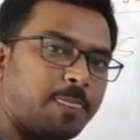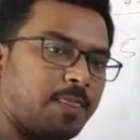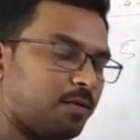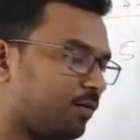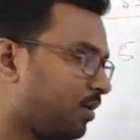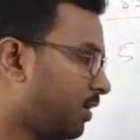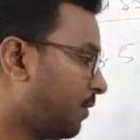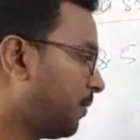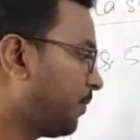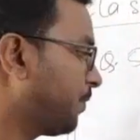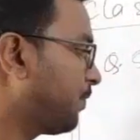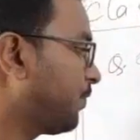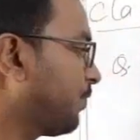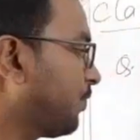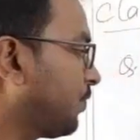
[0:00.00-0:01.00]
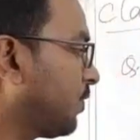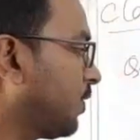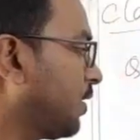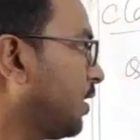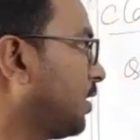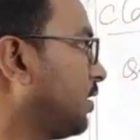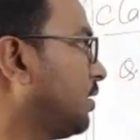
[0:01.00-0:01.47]
Okay,
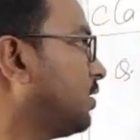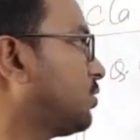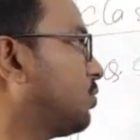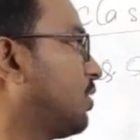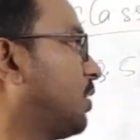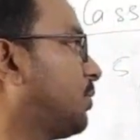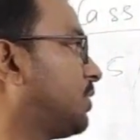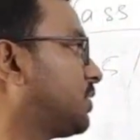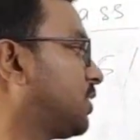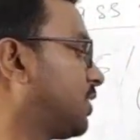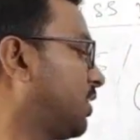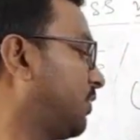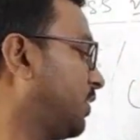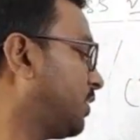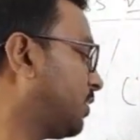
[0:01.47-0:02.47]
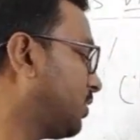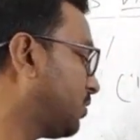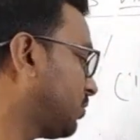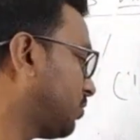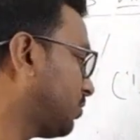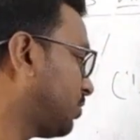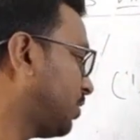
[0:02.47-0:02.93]
these two numbers are given,
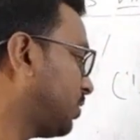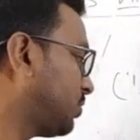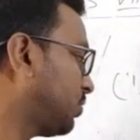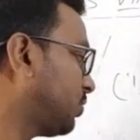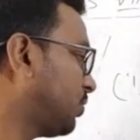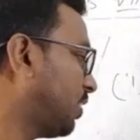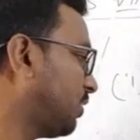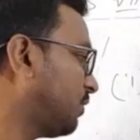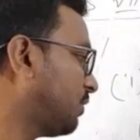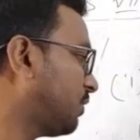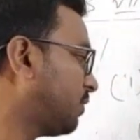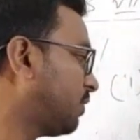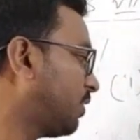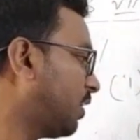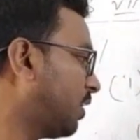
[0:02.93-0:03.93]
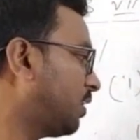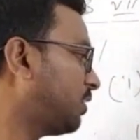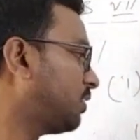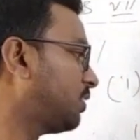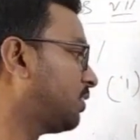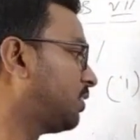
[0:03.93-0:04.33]
so 3 is to 12 and